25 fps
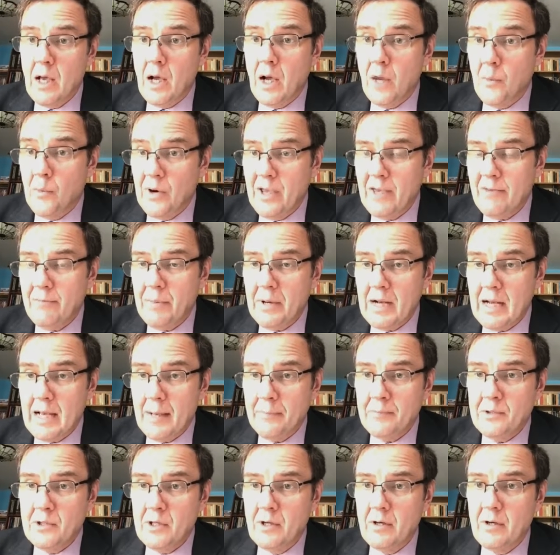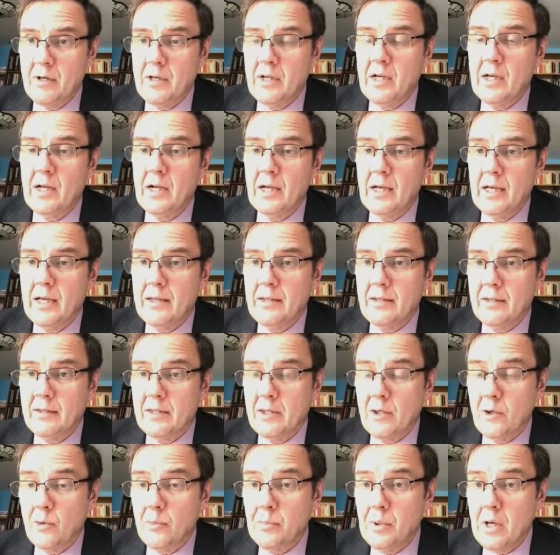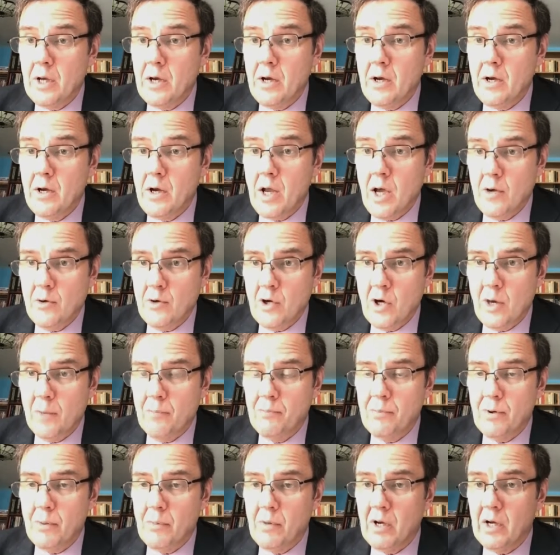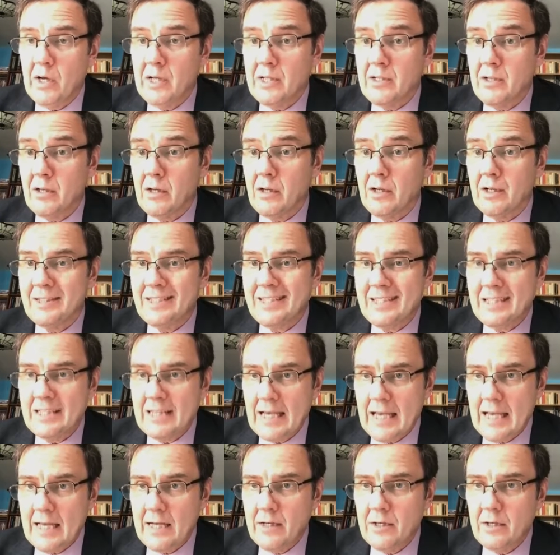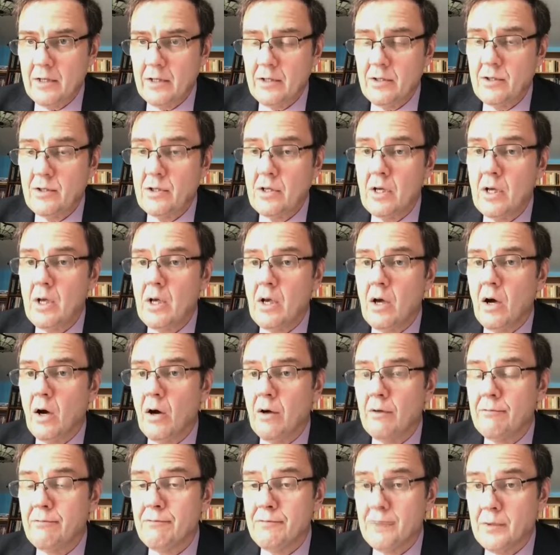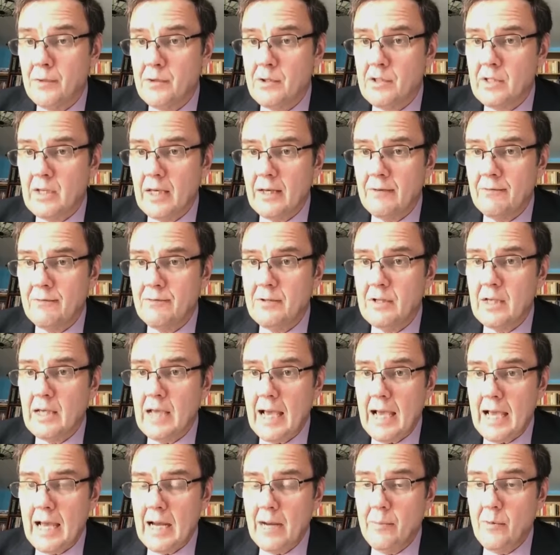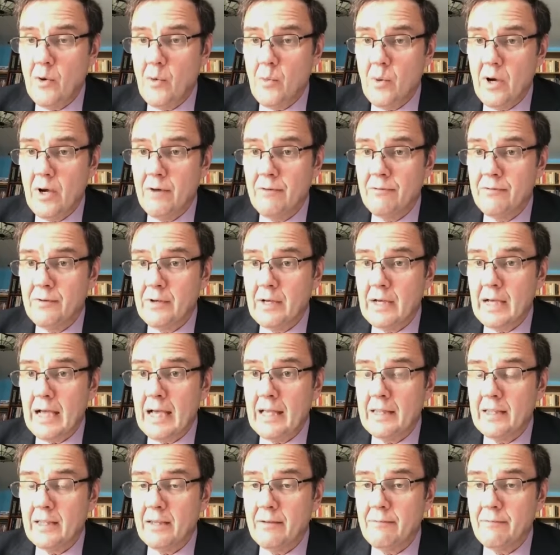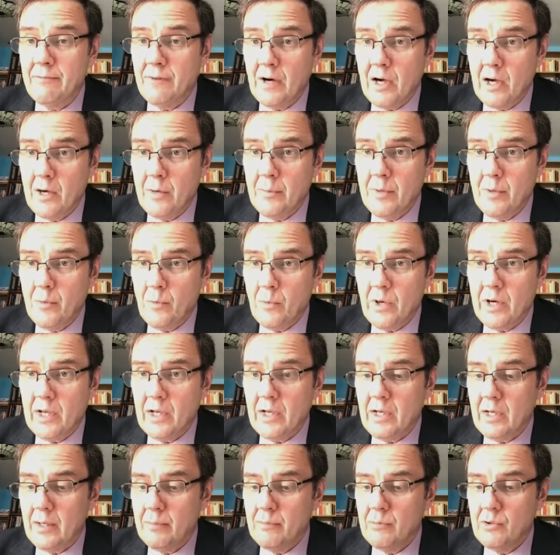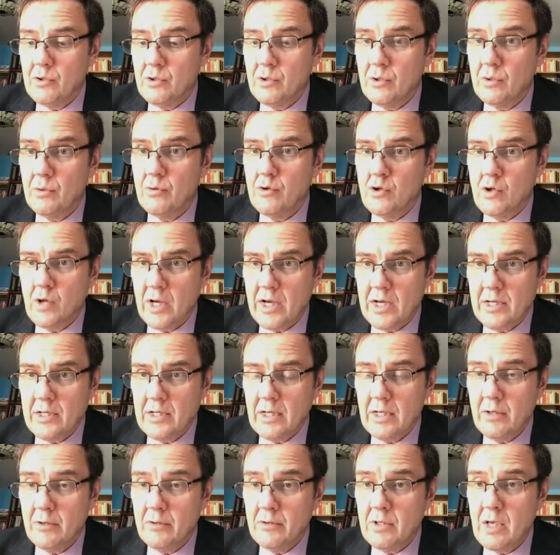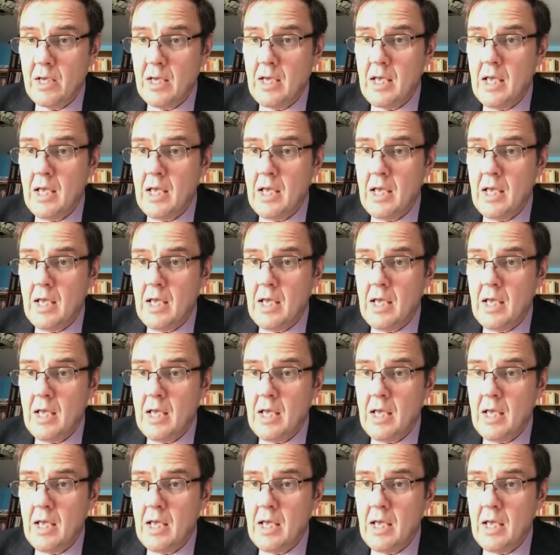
We have been absolutely clear that there'll be no compromise on our standards on food safety, animal welfare and the environment when it comes to trade deals.